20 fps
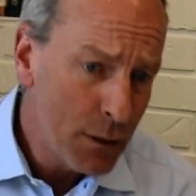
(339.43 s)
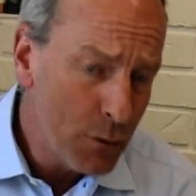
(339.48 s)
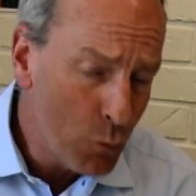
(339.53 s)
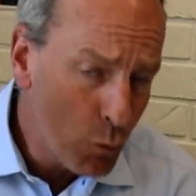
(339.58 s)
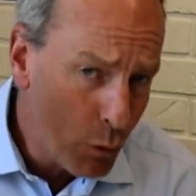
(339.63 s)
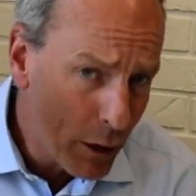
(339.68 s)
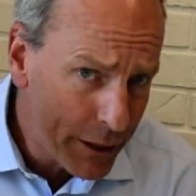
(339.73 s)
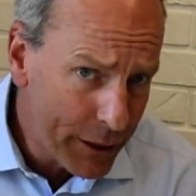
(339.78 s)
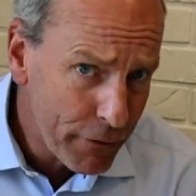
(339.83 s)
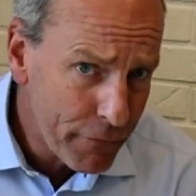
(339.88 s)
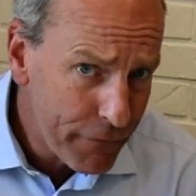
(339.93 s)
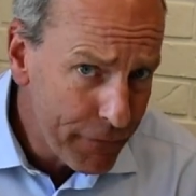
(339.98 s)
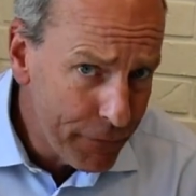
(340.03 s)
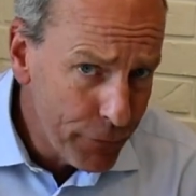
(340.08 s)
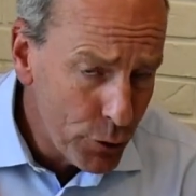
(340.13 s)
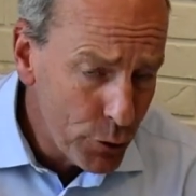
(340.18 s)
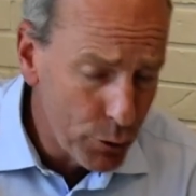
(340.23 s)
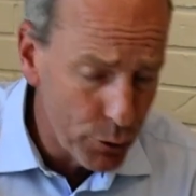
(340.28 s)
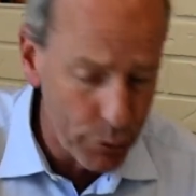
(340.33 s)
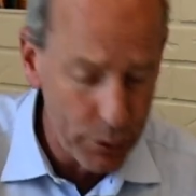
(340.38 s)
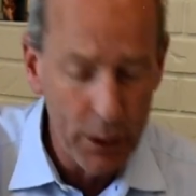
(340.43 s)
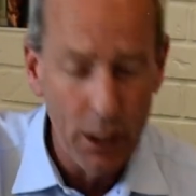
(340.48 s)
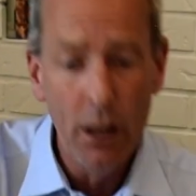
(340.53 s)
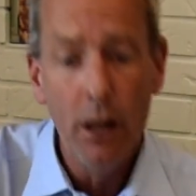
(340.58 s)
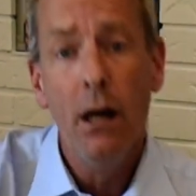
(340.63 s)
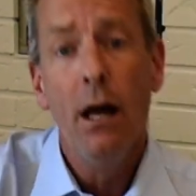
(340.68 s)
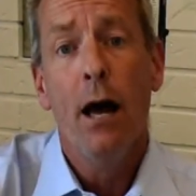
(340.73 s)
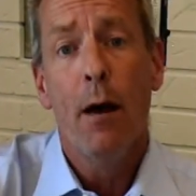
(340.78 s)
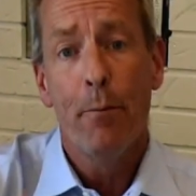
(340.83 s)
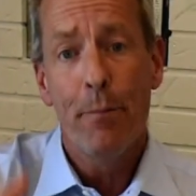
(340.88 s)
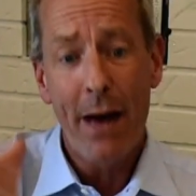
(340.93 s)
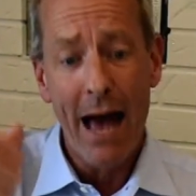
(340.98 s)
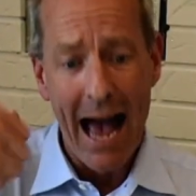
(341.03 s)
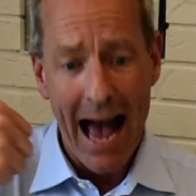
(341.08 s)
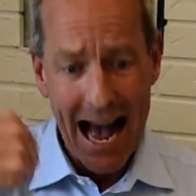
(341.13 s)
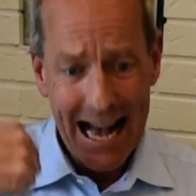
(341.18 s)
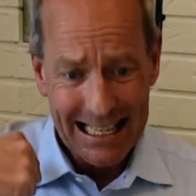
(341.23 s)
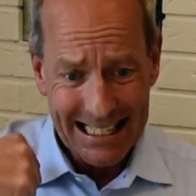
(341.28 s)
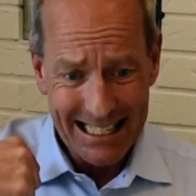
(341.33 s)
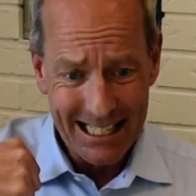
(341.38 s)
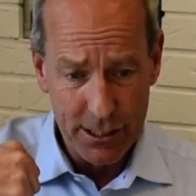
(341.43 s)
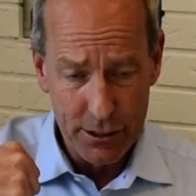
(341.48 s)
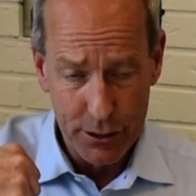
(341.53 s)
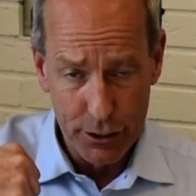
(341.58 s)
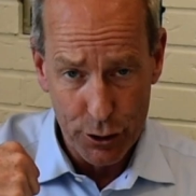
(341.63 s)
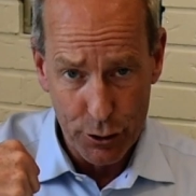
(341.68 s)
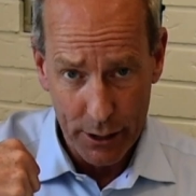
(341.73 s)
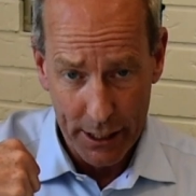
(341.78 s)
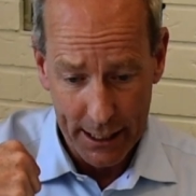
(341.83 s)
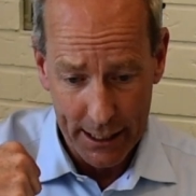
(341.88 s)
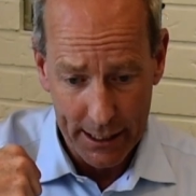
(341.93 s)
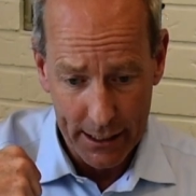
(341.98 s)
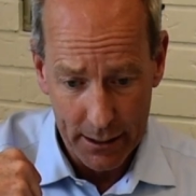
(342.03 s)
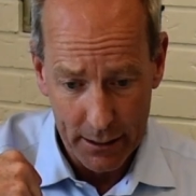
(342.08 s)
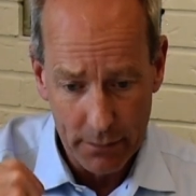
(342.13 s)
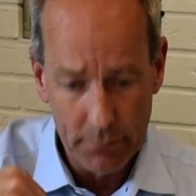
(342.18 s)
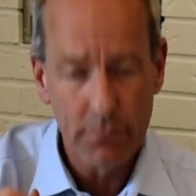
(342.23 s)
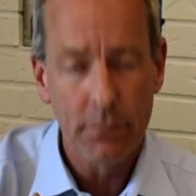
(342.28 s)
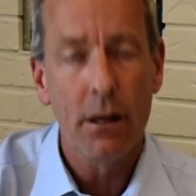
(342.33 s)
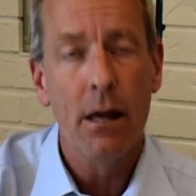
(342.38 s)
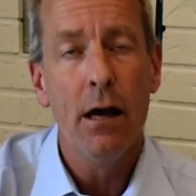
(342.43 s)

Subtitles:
When the food passes the trachea,